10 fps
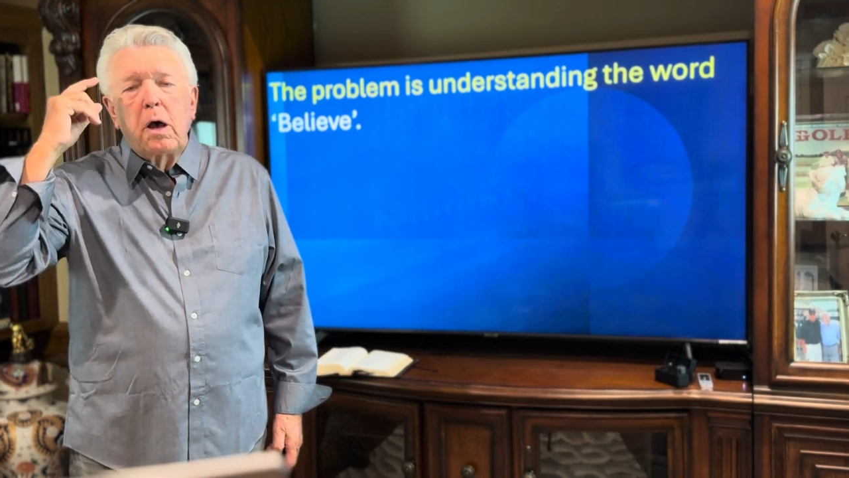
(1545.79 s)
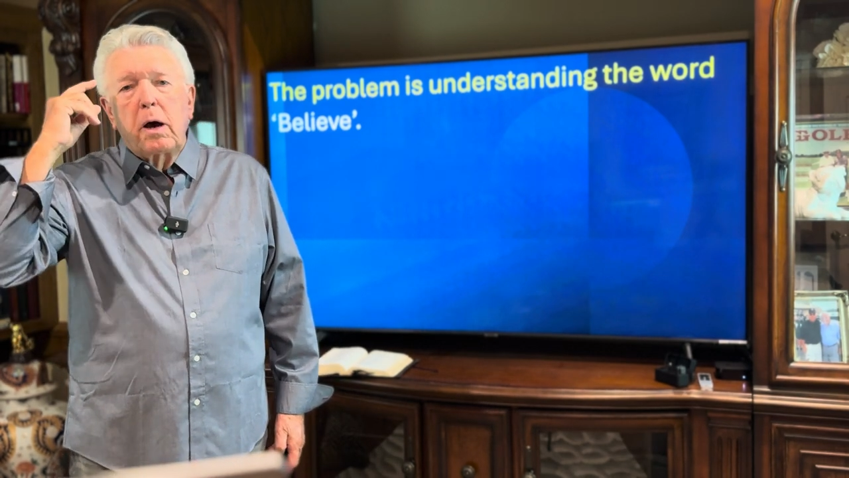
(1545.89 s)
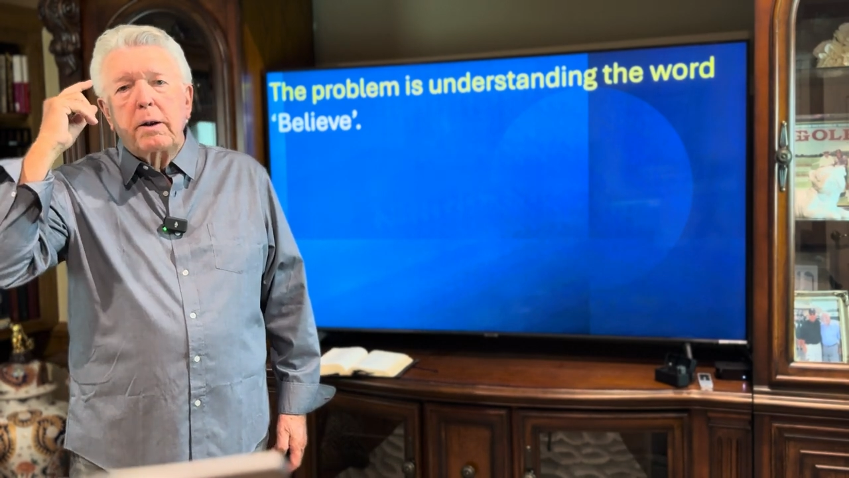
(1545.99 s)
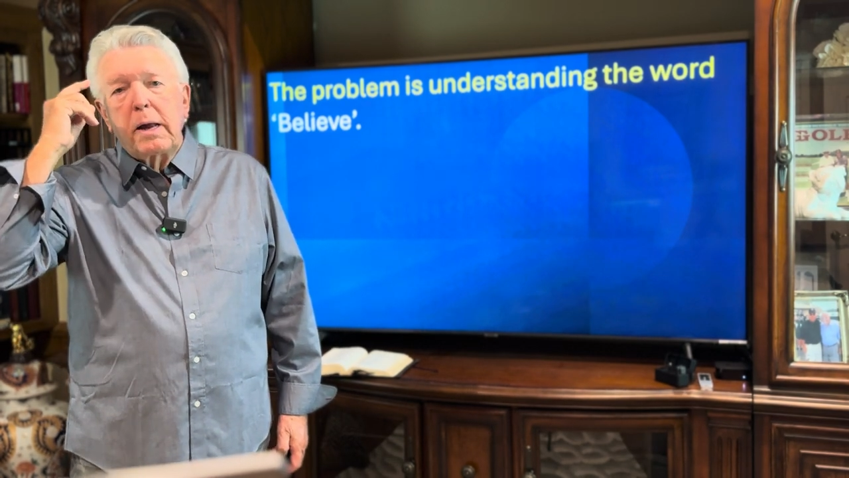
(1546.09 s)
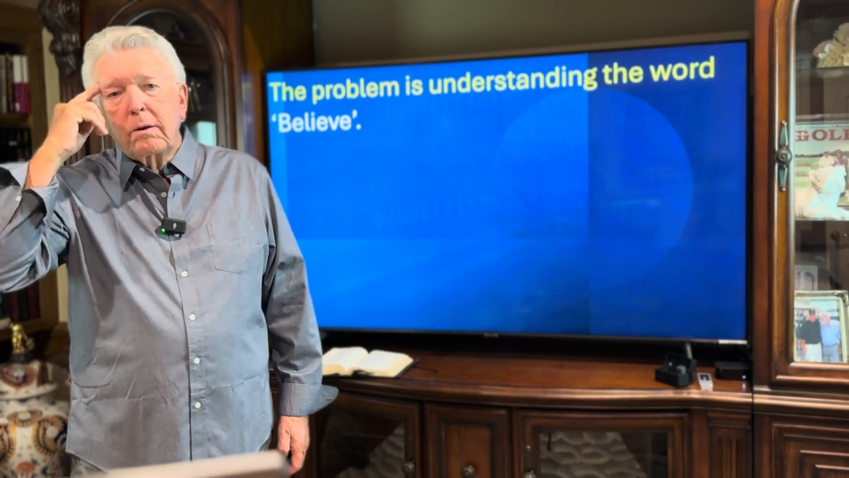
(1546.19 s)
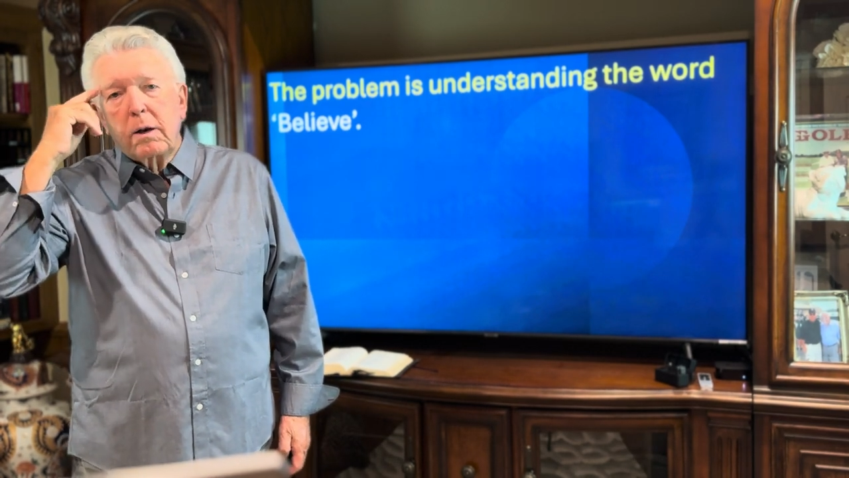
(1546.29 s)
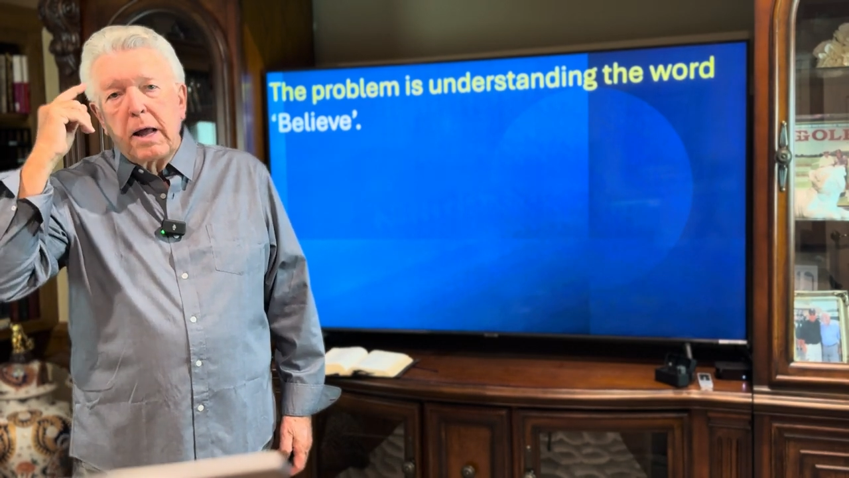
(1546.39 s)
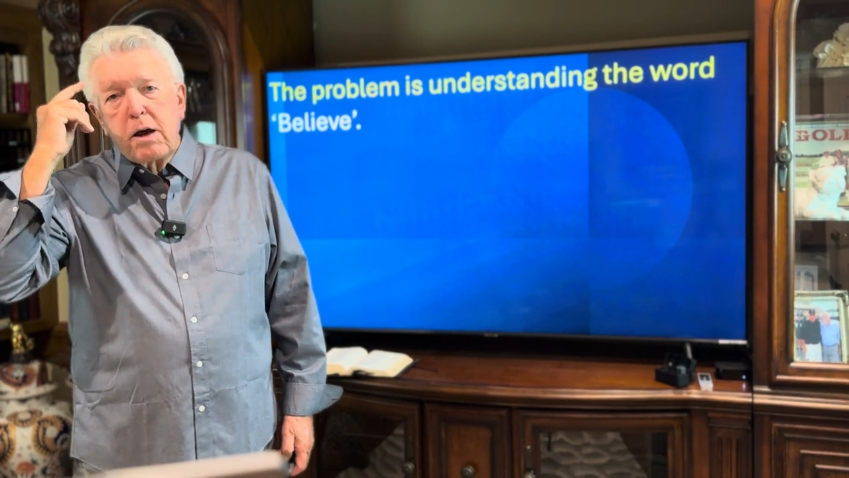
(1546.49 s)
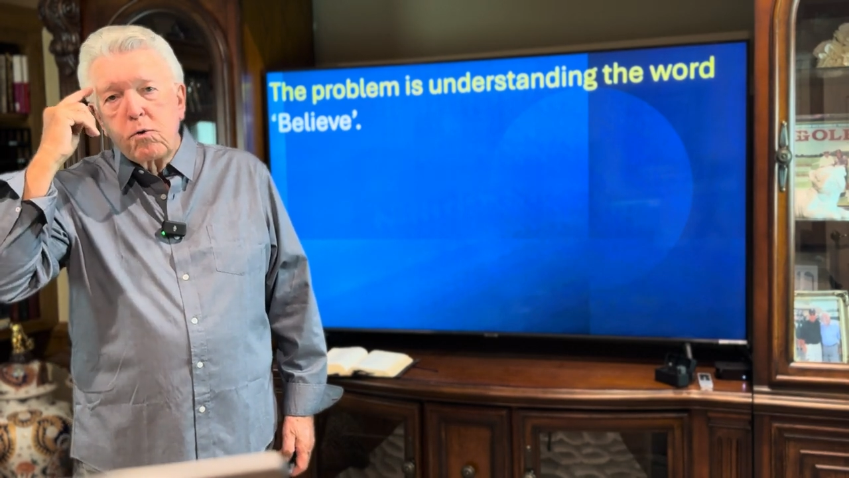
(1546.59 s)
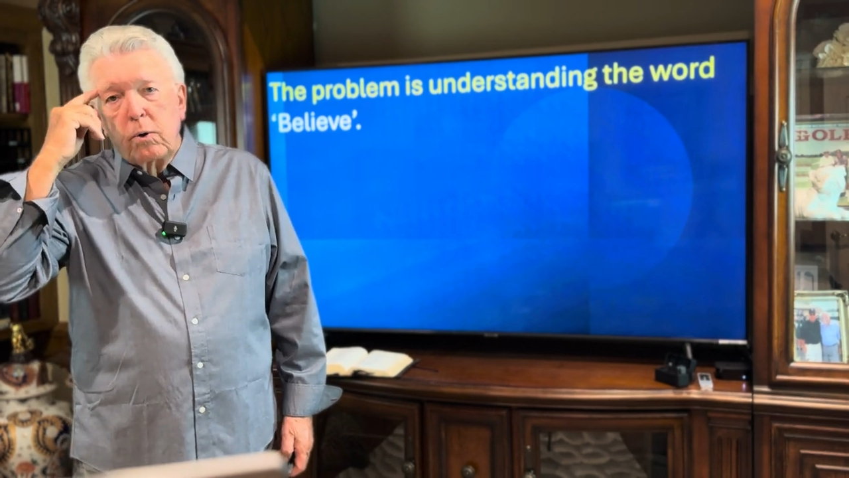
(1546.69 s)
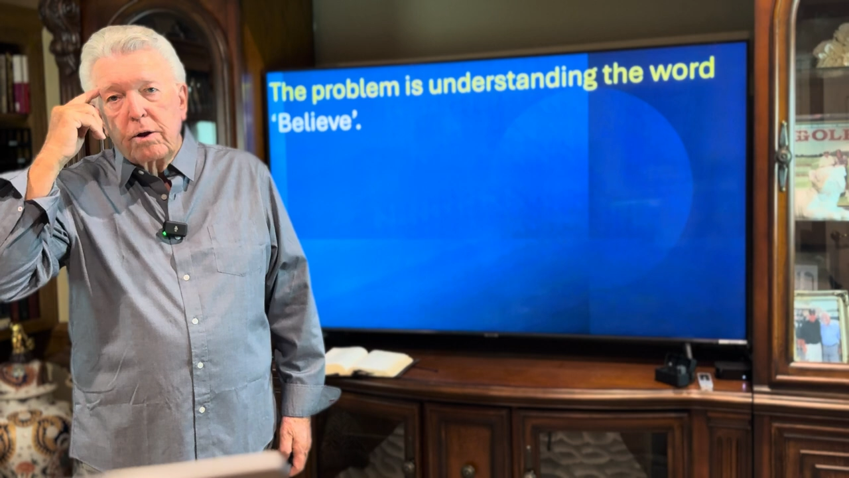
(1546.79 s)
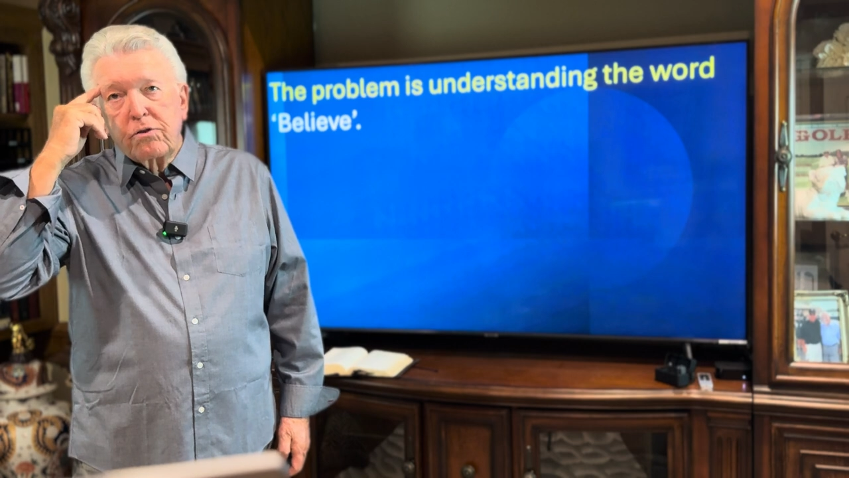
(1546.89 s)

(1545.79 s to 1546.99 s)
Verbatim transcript: an intellectual